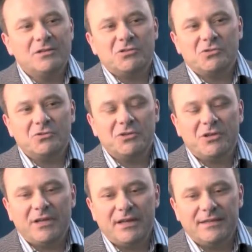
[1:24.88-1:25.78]
So you
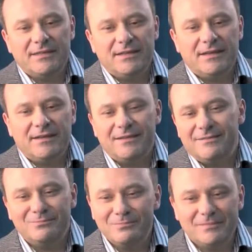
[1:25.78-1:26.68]
can
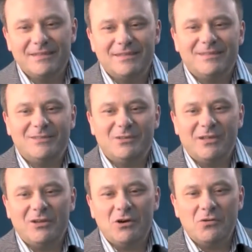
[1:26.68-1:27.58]

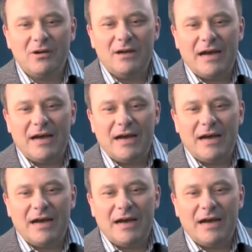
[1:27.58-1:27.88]
go